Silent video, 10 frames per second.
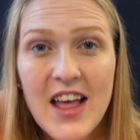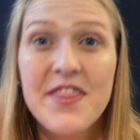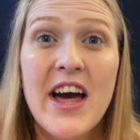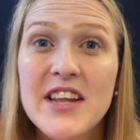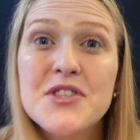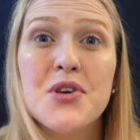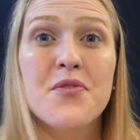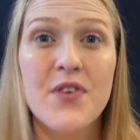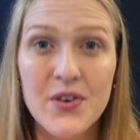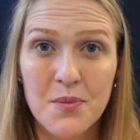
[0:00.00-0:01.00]
That is your
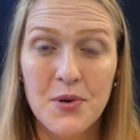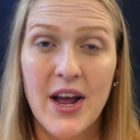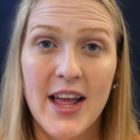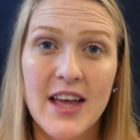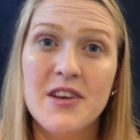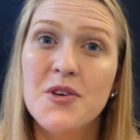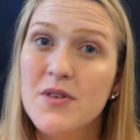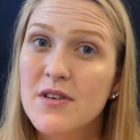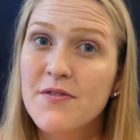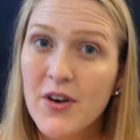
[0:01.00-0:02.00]
vertebrae, and you
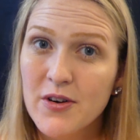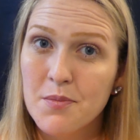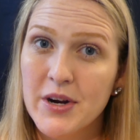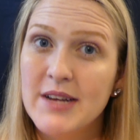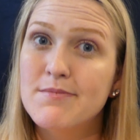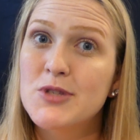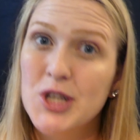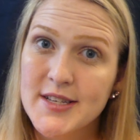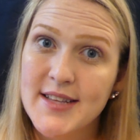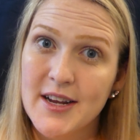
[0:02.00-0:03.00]
are a vertebrate
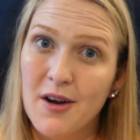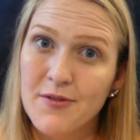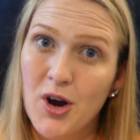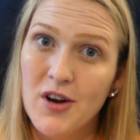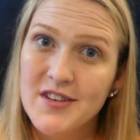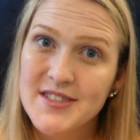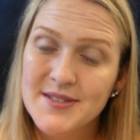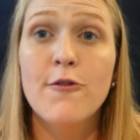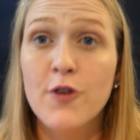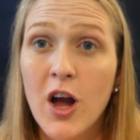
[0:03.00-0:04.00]
just like our frogs.
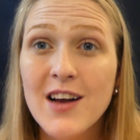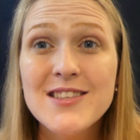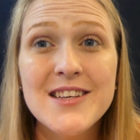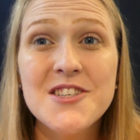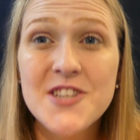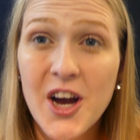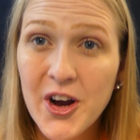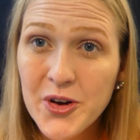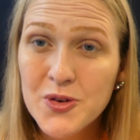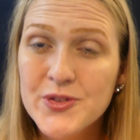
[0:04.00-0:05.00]
Frogs and
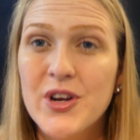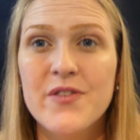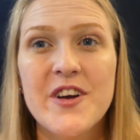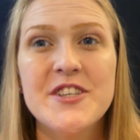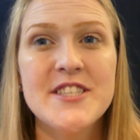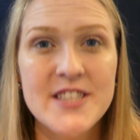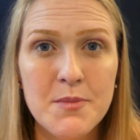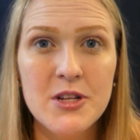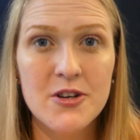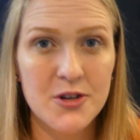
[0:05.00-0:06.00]
toads are very
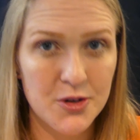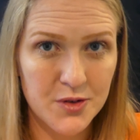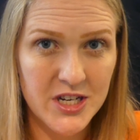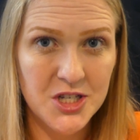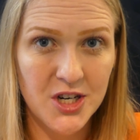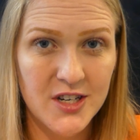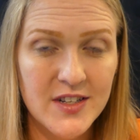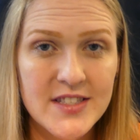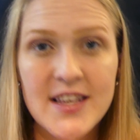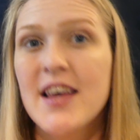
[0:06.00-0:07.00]
similar
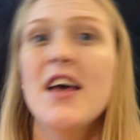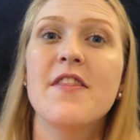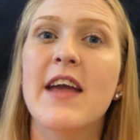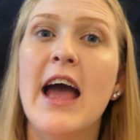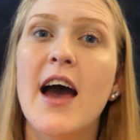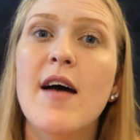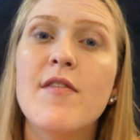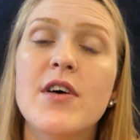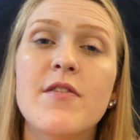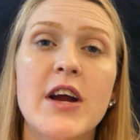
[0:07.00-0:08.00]
creatures. They
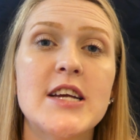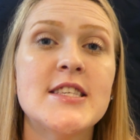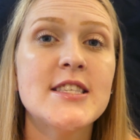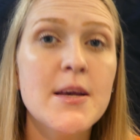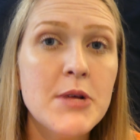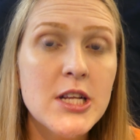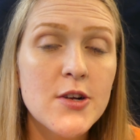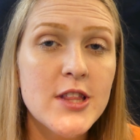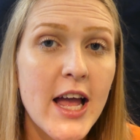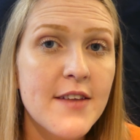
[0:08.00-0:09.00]
have very
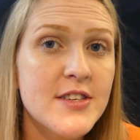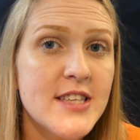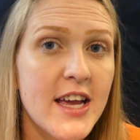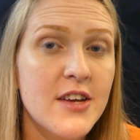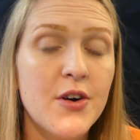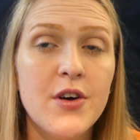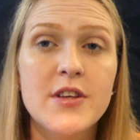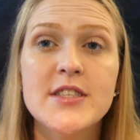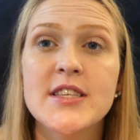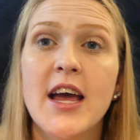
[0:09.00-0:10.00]
similar life
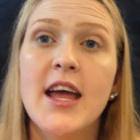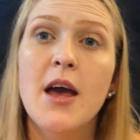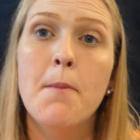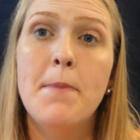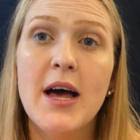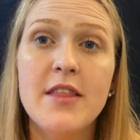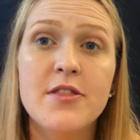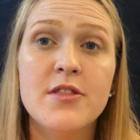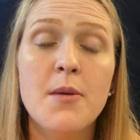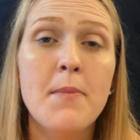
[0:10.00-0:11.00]
cycles, but
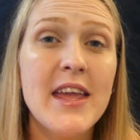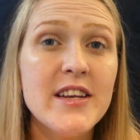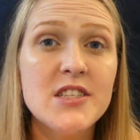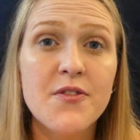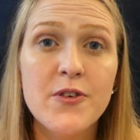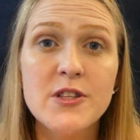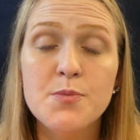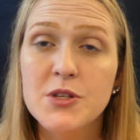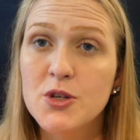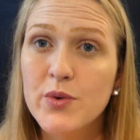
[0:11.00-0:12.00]
the main difference
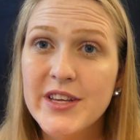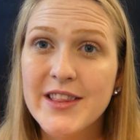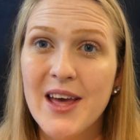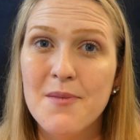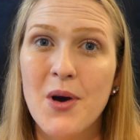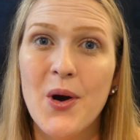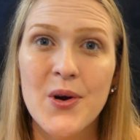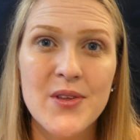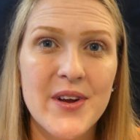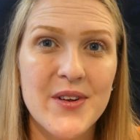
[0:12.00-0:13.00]
between them
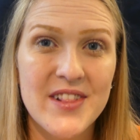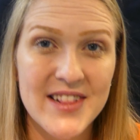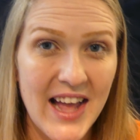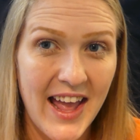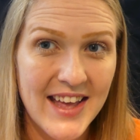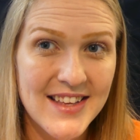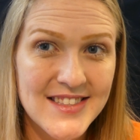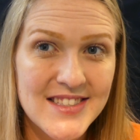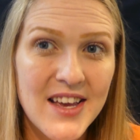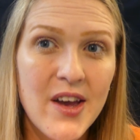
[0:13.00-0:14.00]
are their
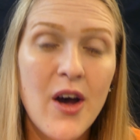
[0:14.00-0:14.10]
legs.